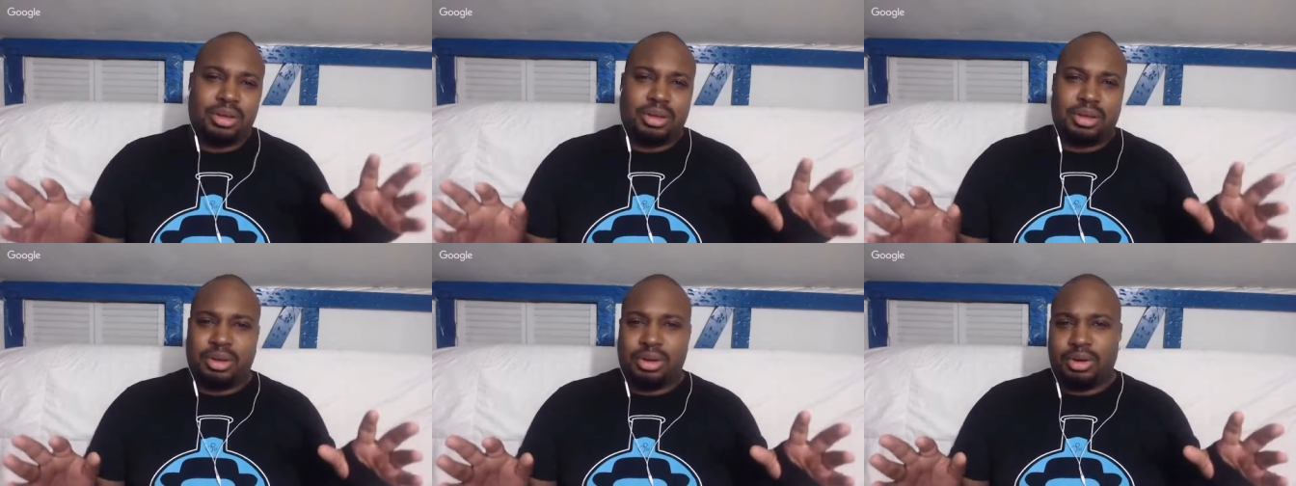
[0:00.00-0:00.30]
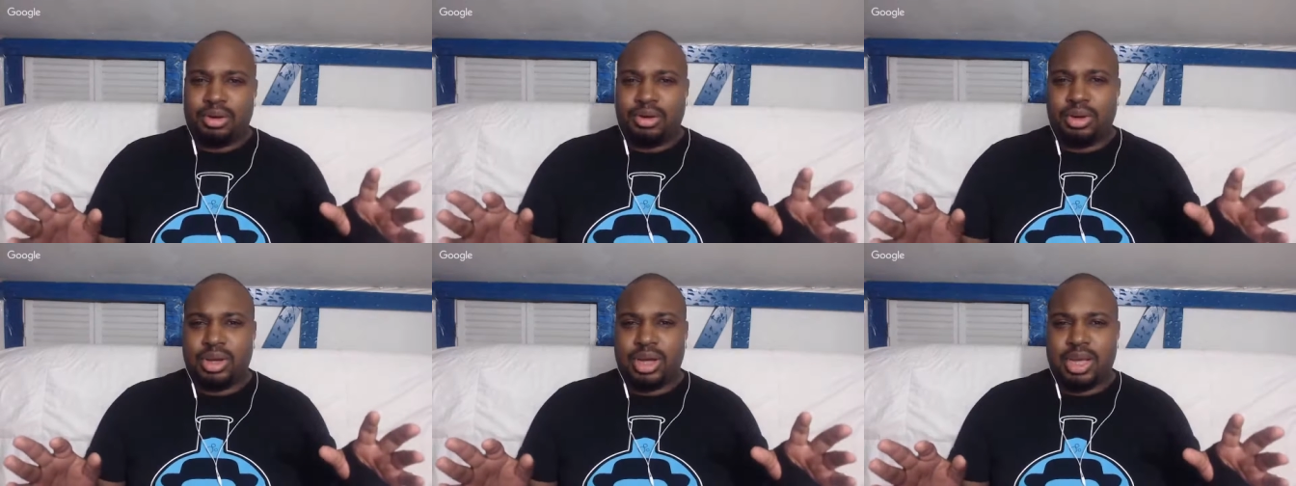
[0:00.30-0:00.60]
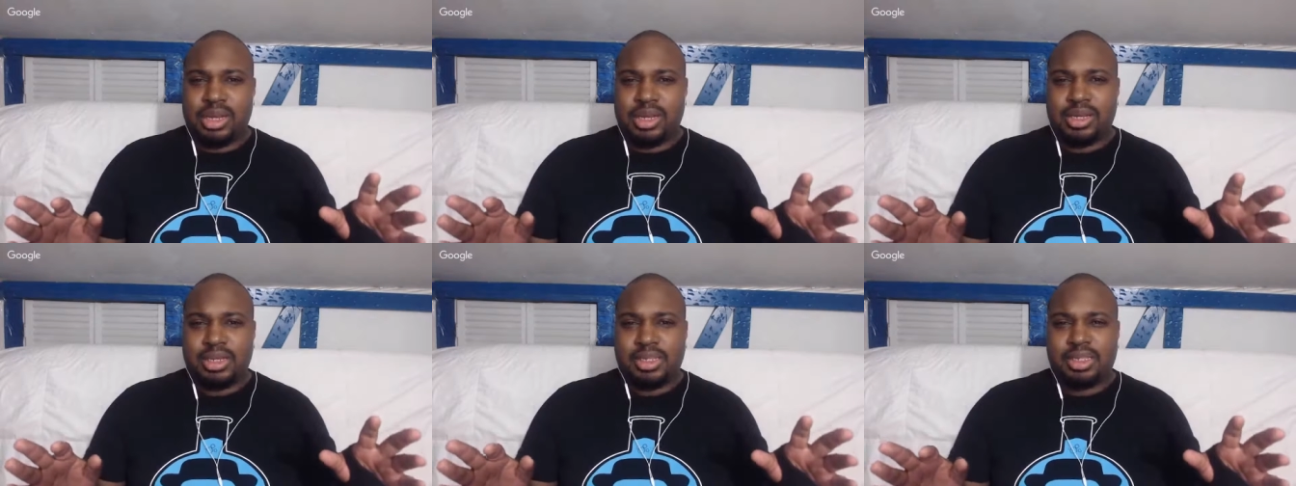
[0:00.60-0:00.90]
you know,
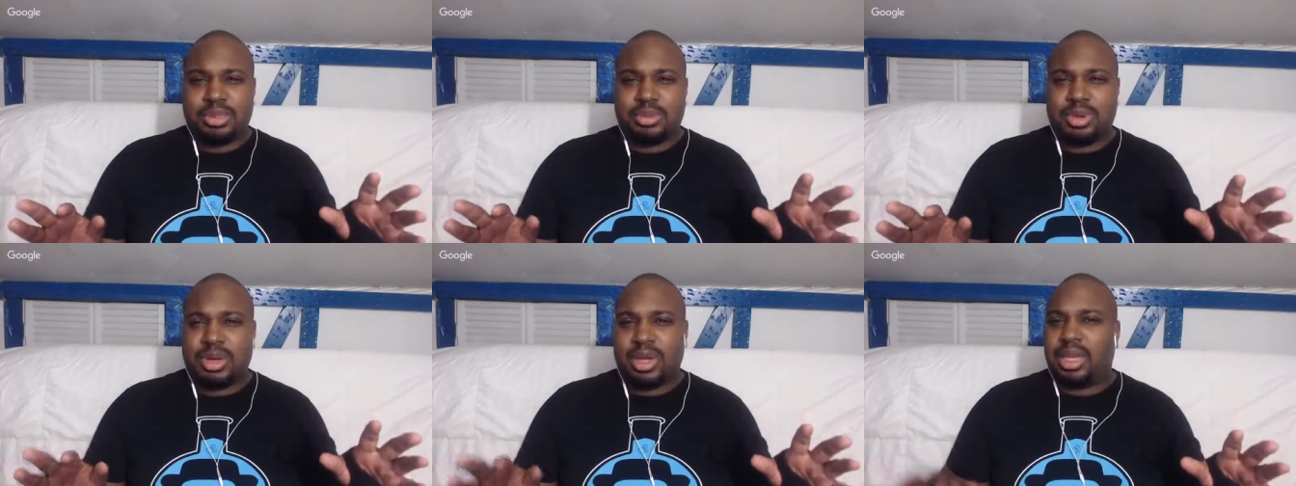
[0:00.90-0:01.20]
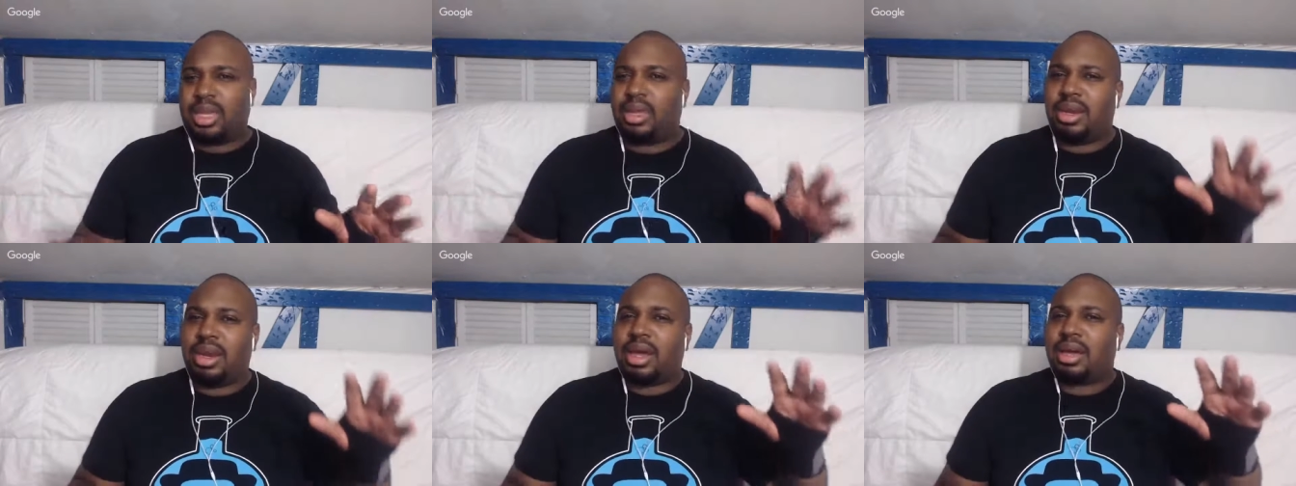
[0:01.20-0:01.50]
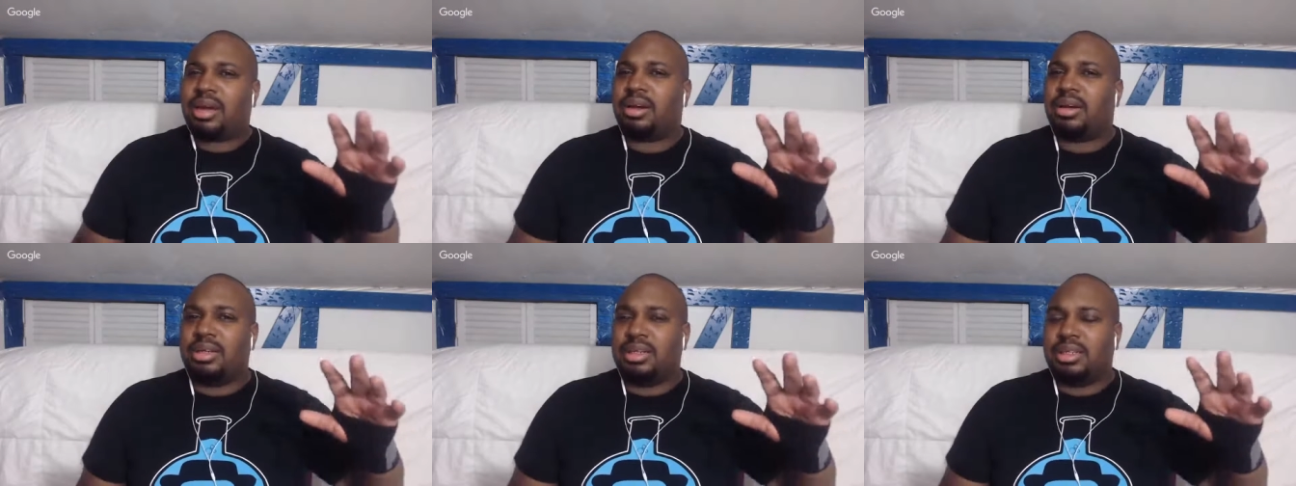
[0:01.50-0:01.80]
and this way they're
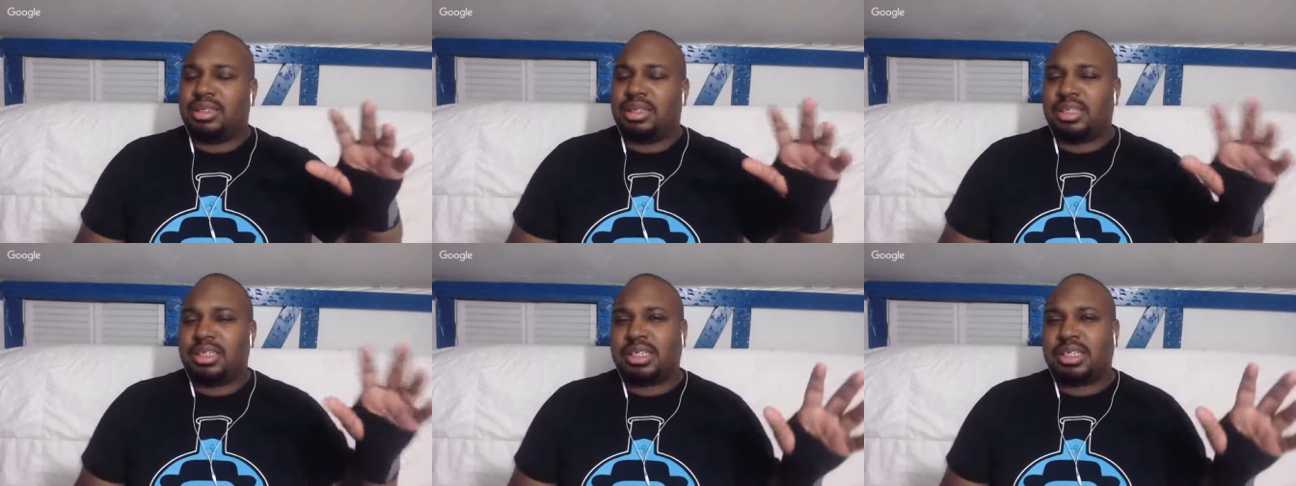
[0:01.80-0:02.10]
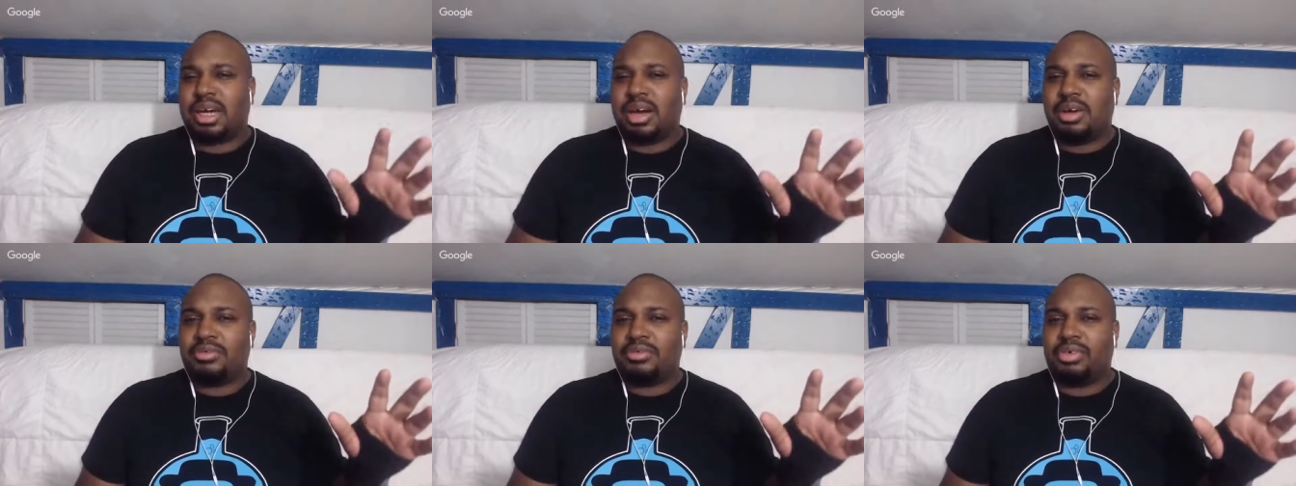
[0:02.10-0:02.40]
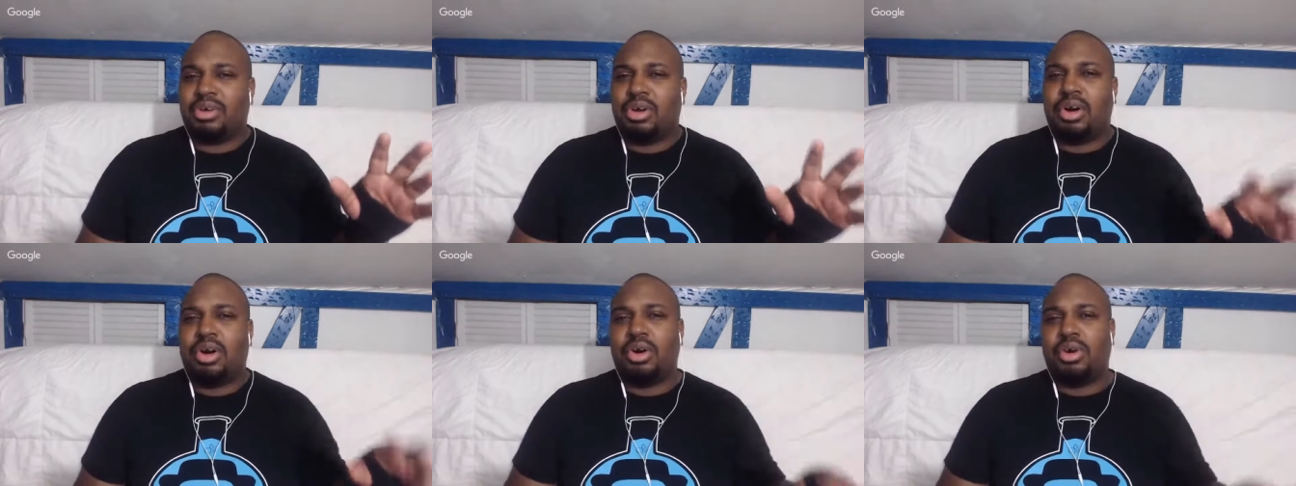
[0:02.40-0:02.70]
not going to discover,